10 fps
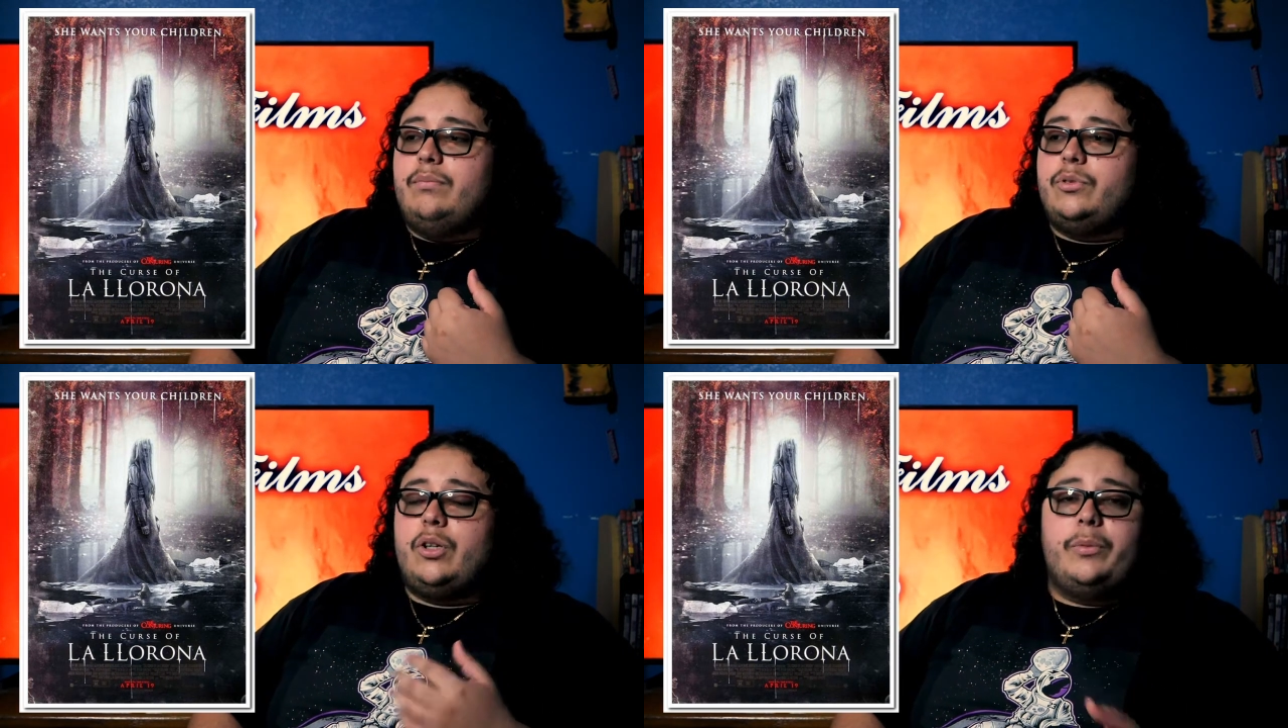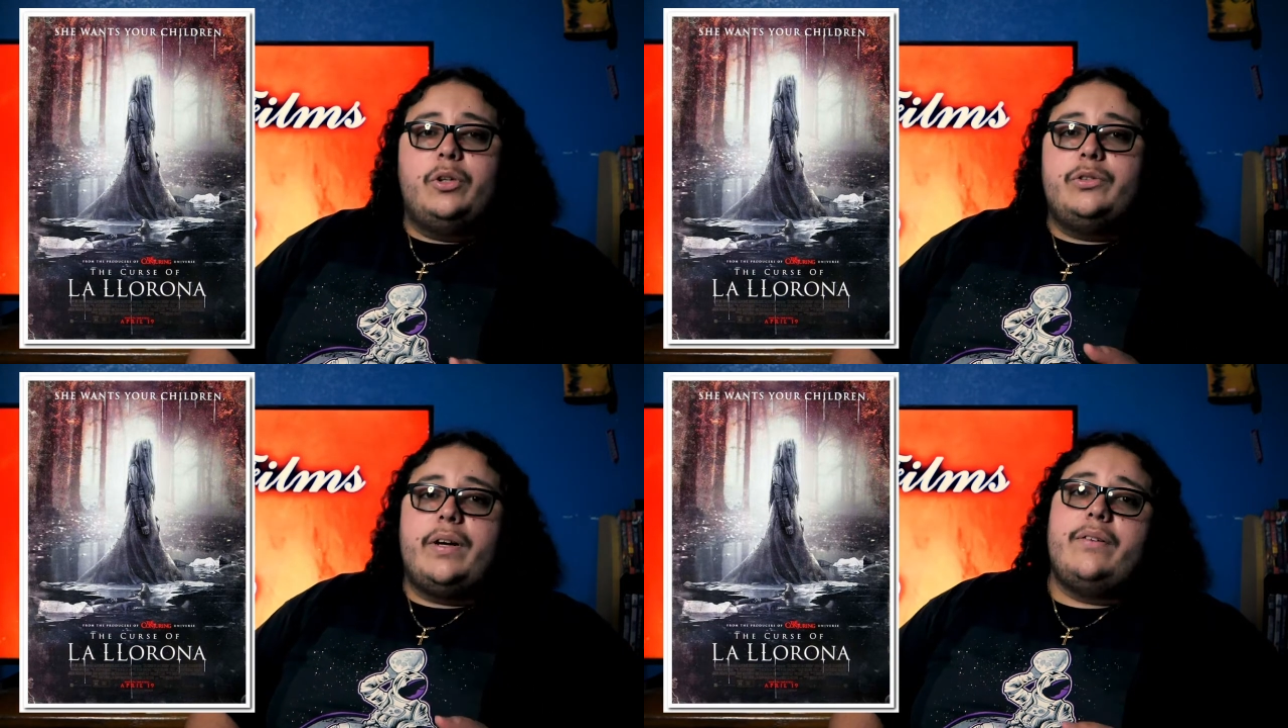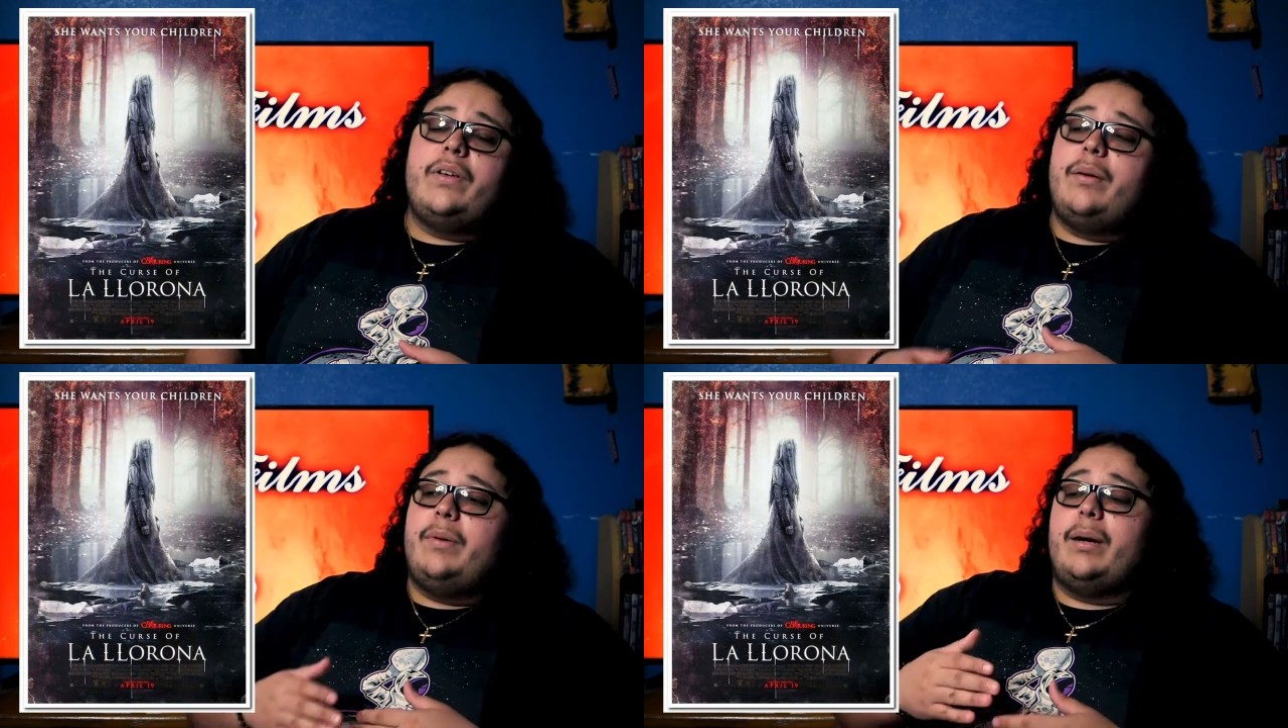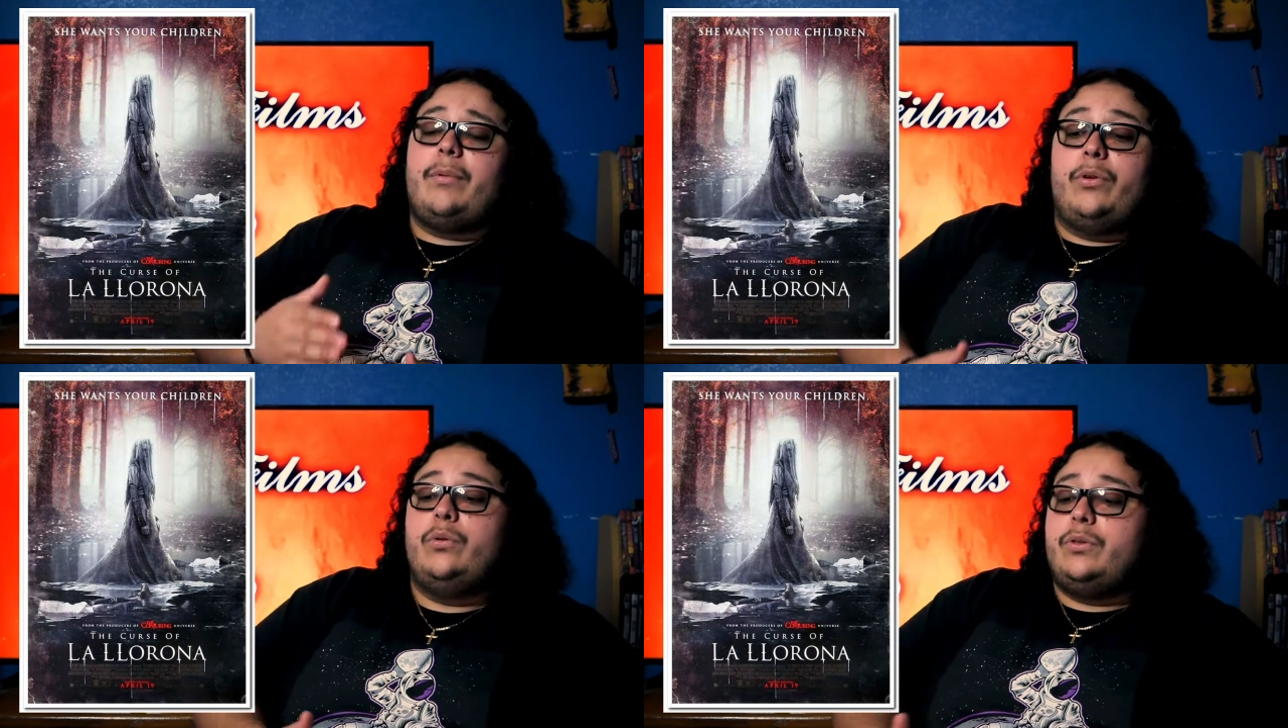So I'm a huge fan of him, and I'm
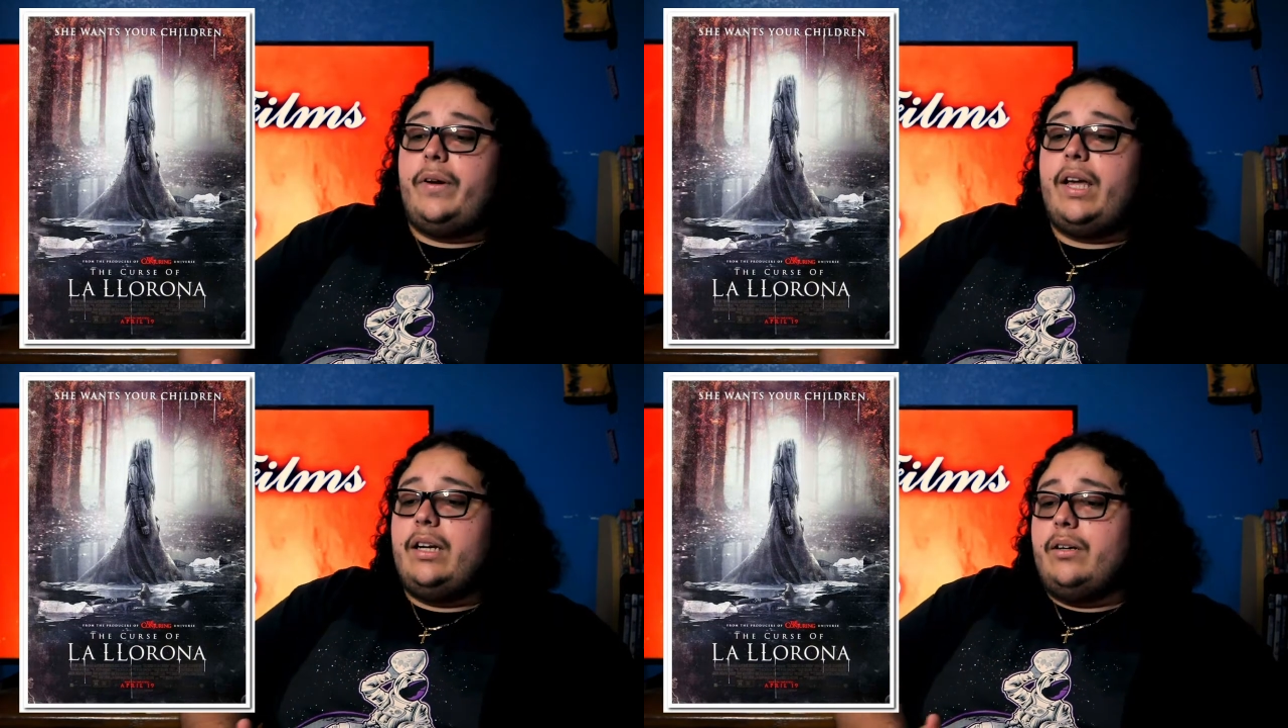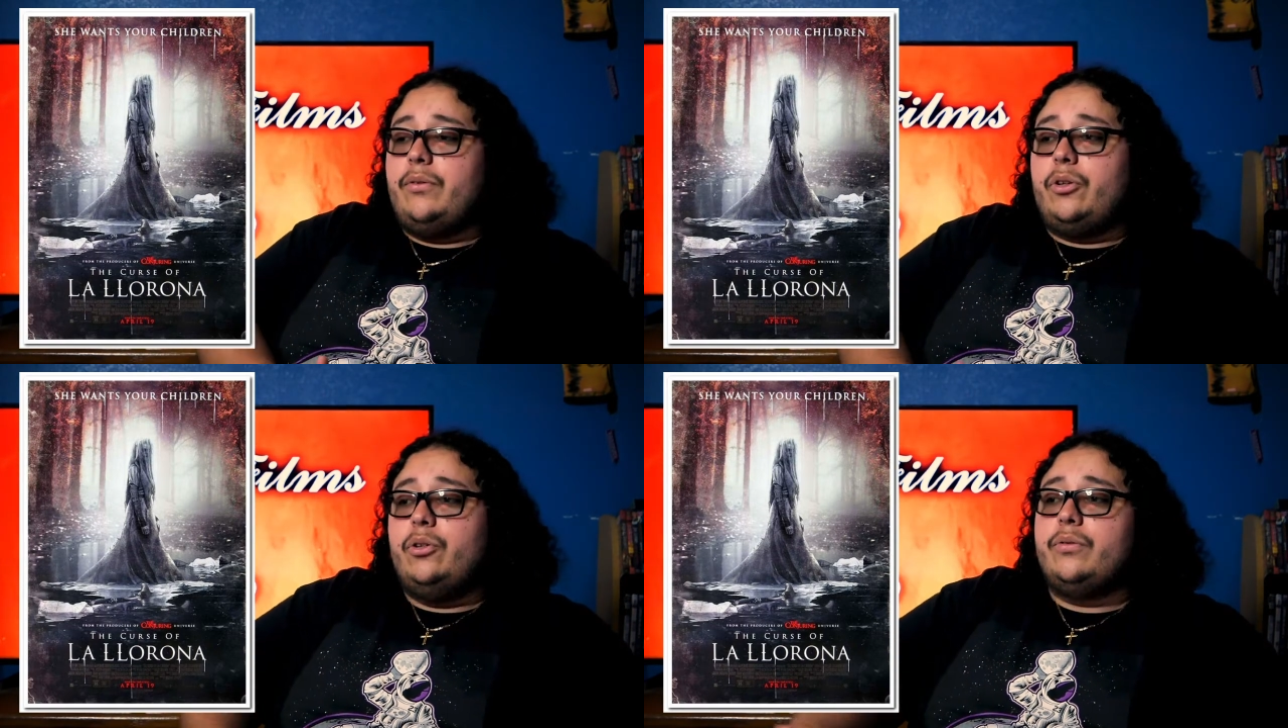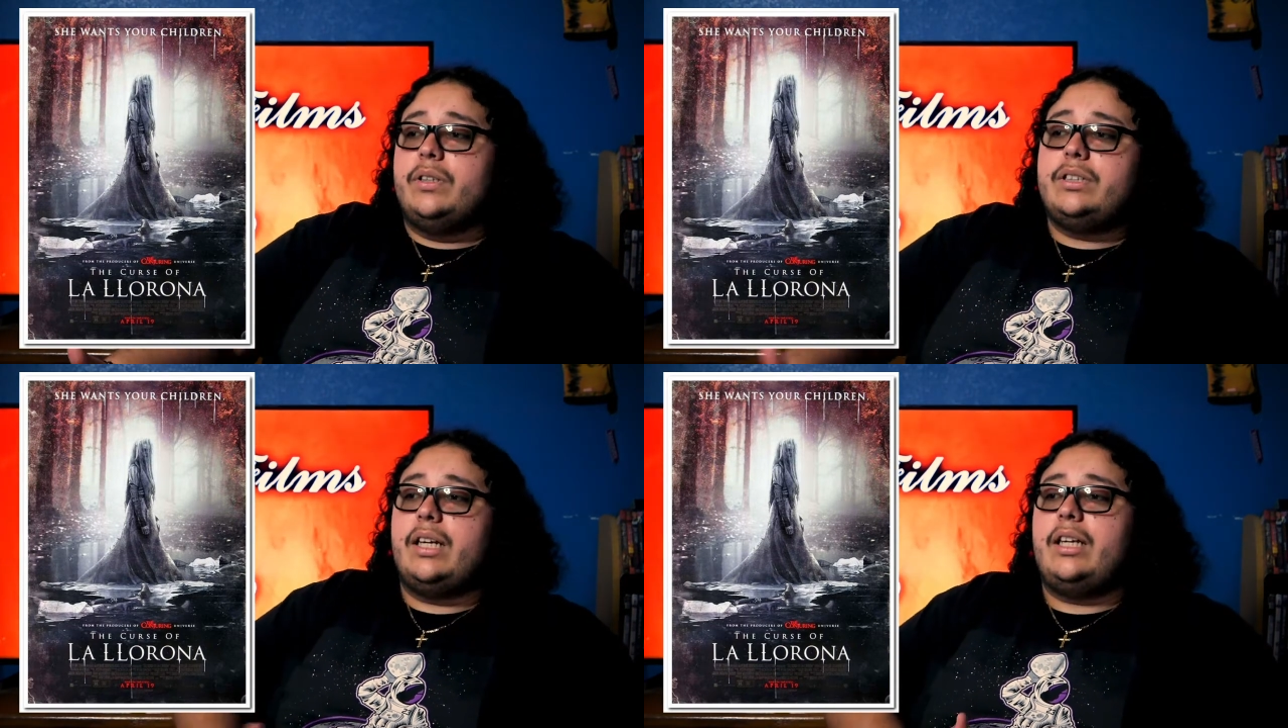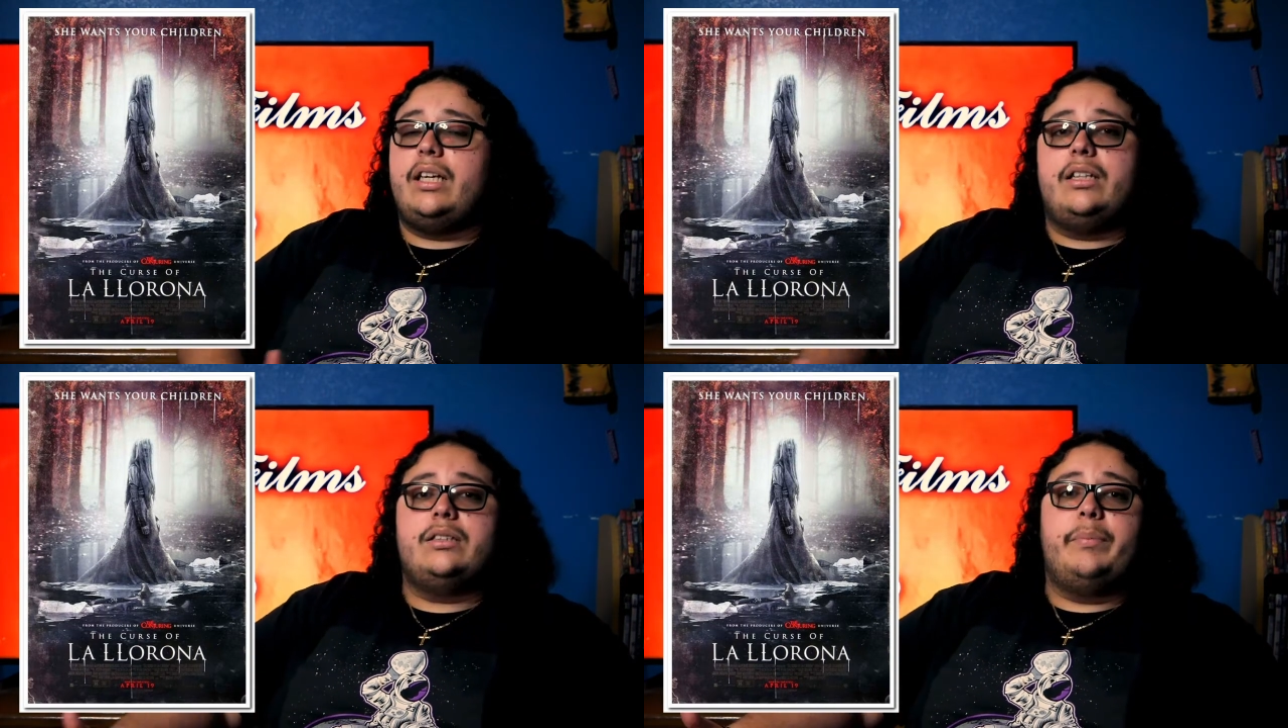a huge fan of the universe that
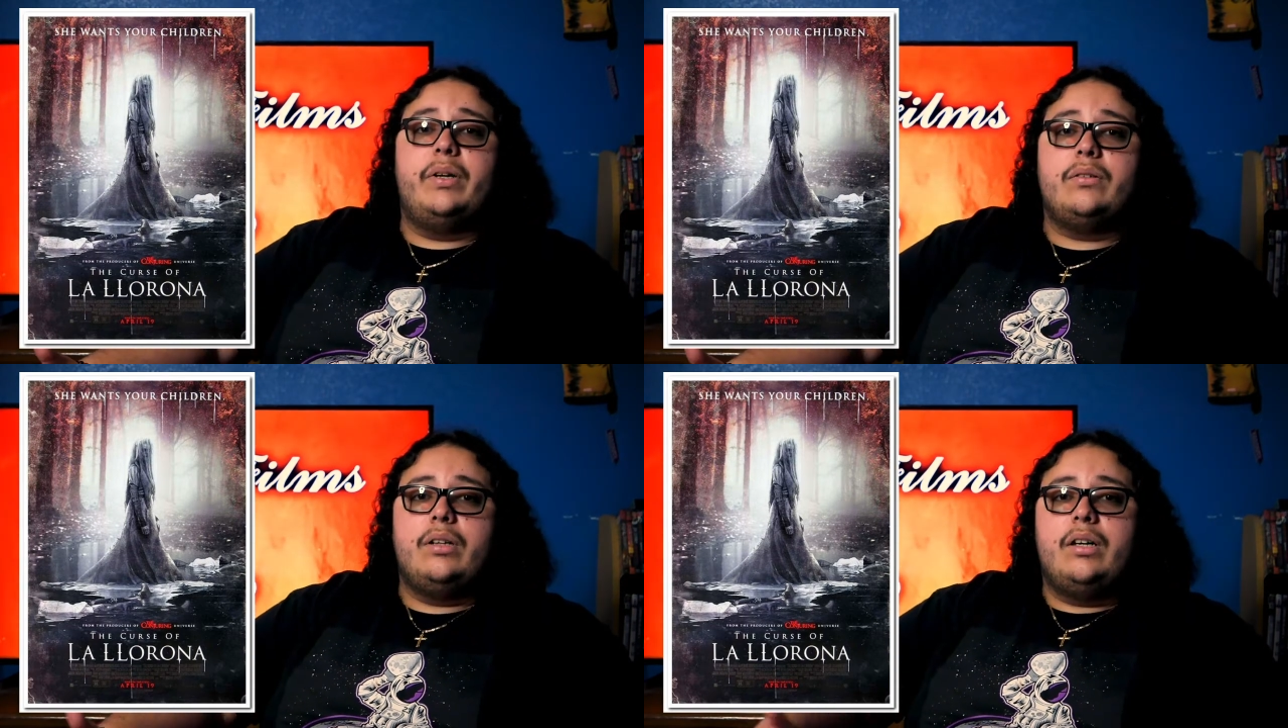he's built.